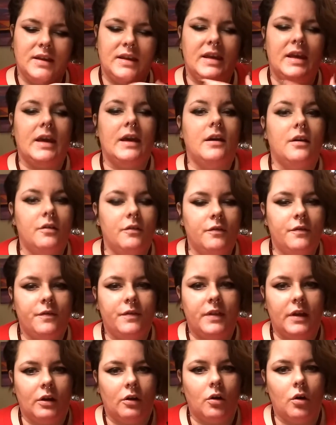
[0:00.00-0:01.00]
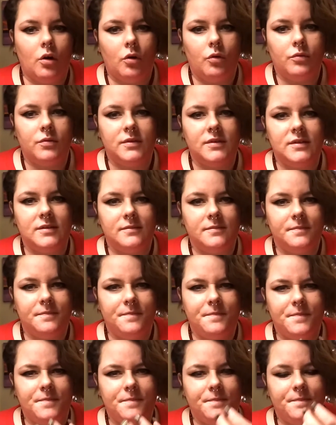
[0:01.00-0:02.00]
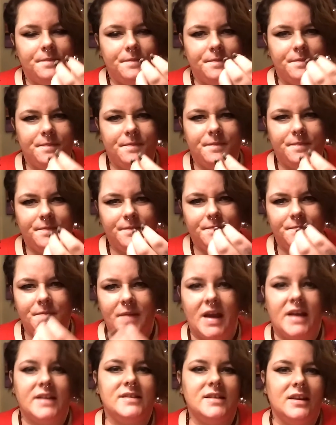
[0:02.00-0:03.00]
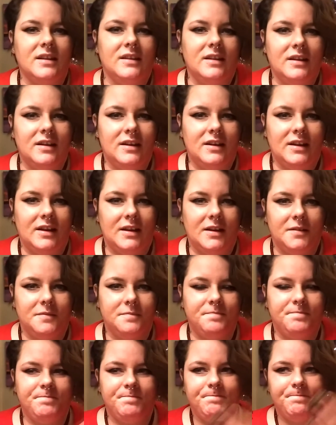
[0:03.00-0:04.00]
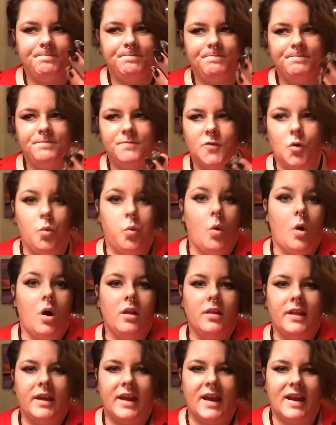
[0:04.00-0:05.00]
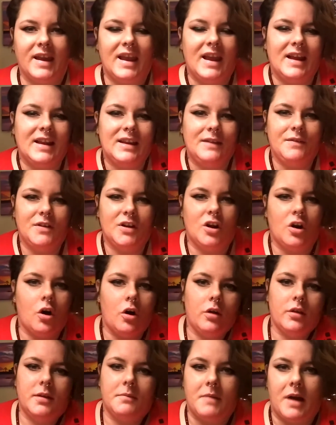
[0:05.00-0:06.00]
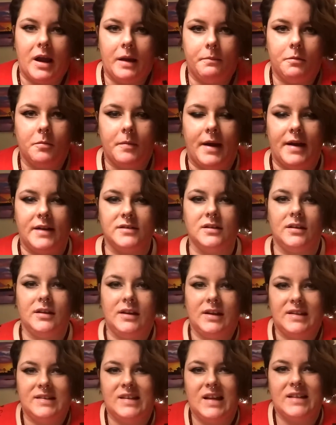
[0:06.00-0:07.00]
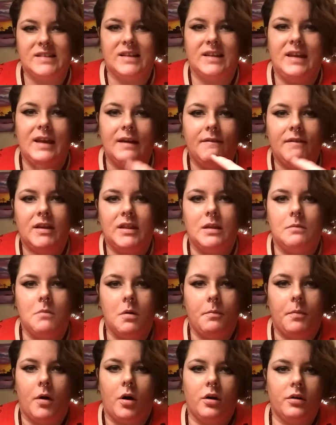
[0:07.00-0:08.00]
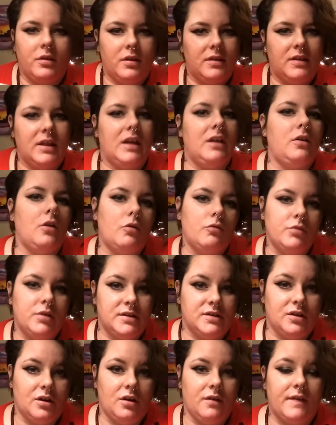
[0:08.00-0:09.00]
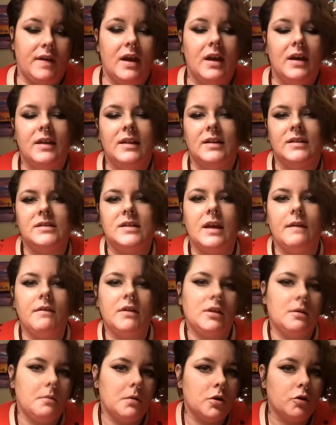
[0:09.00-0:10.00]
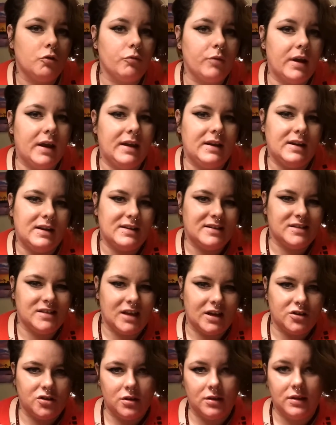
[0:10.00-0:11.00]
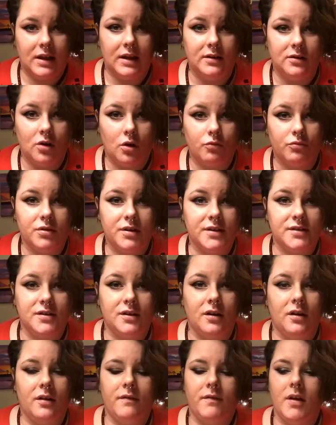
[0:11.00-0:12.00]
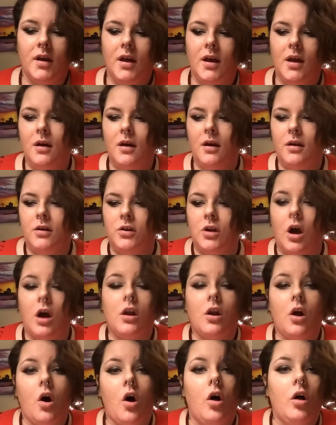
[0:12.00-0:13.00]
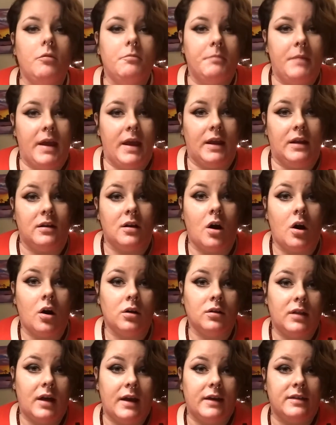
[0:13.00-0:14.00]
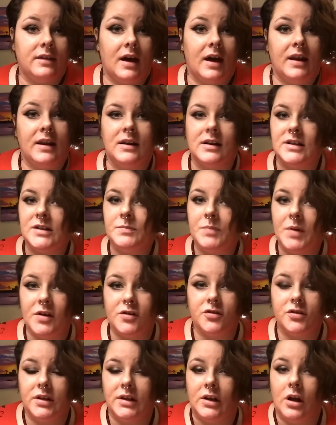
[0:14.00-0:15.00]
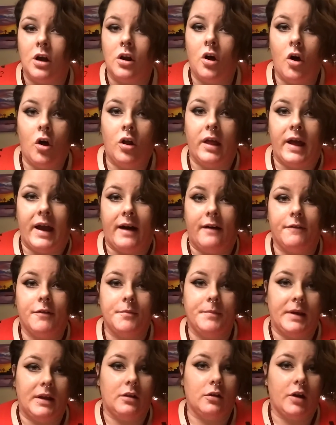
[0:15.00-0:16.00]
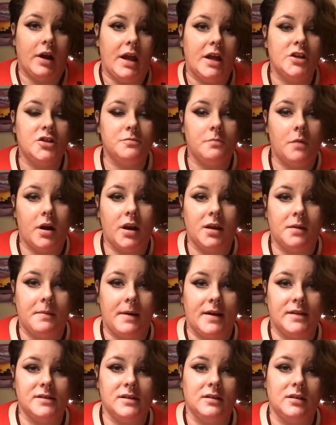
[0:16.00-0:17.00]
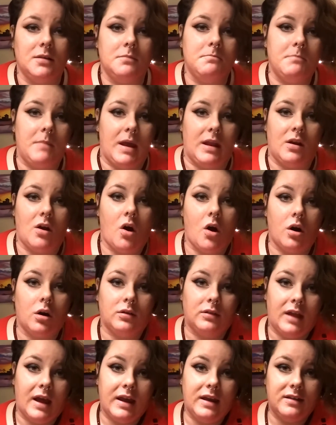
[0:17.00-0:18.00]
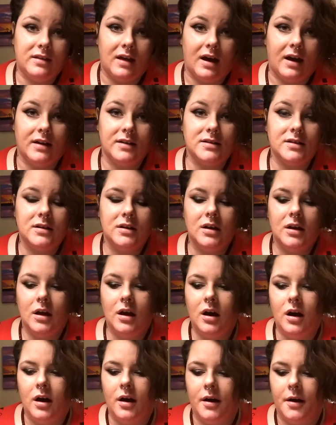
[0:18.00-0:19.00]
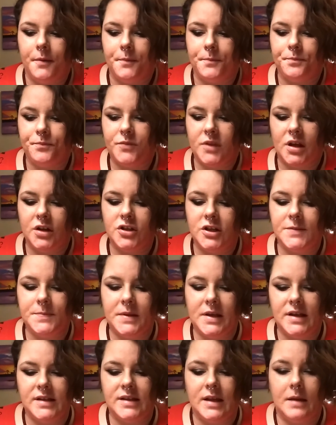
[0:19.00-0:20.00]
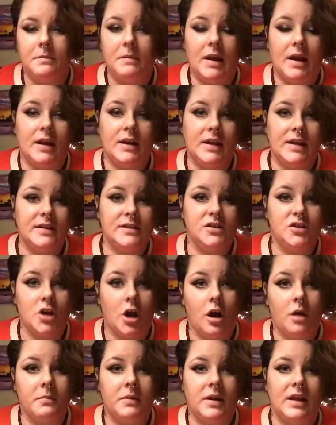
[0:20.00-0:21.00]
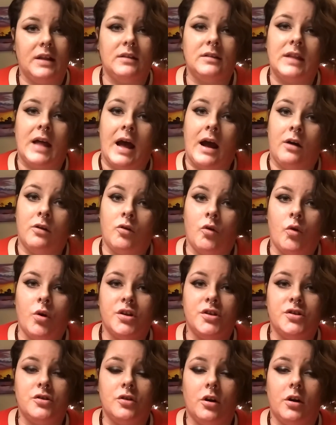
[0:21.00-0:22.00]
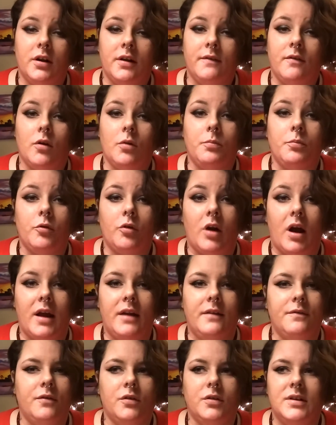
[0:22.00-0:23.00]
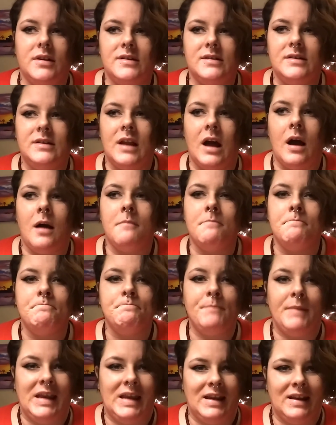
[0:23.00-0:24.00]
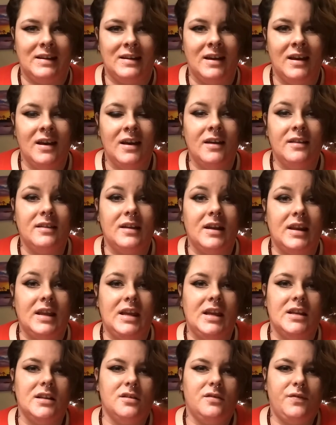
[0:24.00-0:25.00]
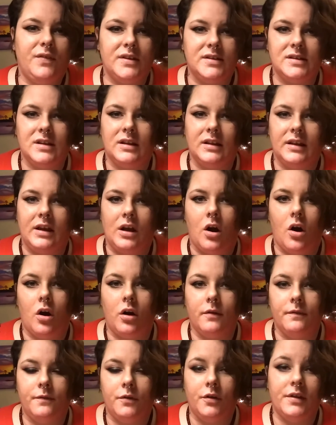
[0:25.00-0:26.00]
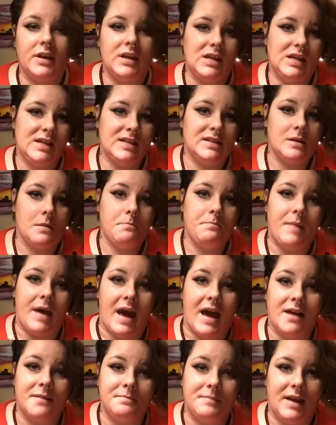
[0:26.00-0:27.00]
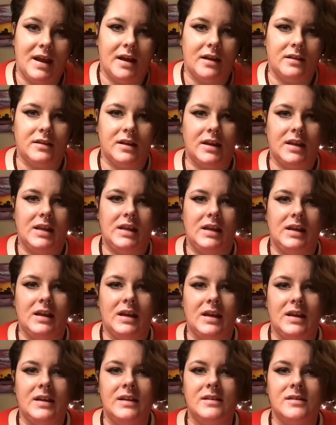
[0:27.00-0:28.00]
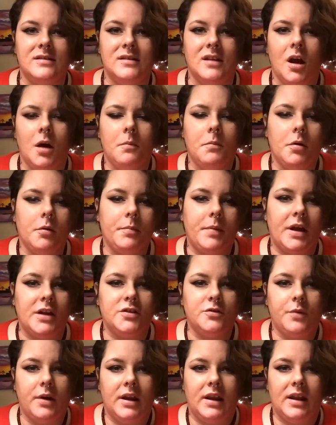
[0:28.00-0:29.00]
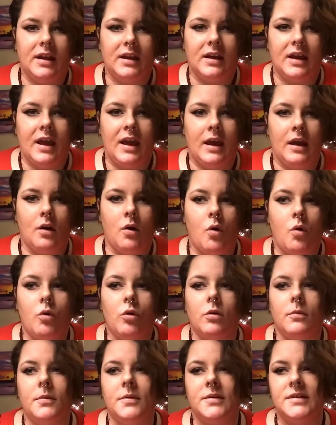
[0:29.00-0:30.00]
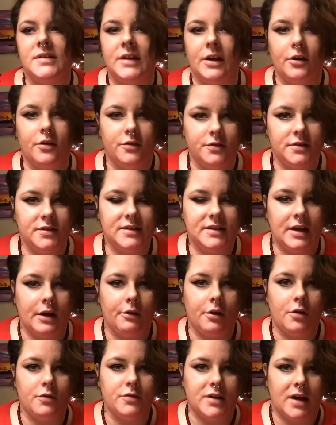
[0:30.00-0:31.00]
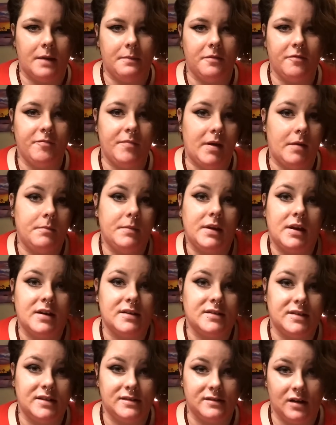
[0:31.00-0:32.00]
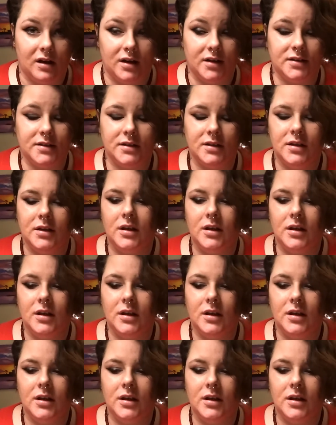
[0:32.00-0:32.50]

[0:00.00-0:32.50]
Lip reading: give their own masculinity I can't even call them hypermasculine, because that's giving them a bar that they don't deserve. That's giving them a grid and a section they don't deserve. Not all men are like that, and especially not all alpha male or hegemonic masculine men are like that. Just because a man is dominant, loud, or assertive, or prideful does not mean that he is physically harmful, that he is a bad man, that he is perpetuating a horrible stereotype of men, because he's not.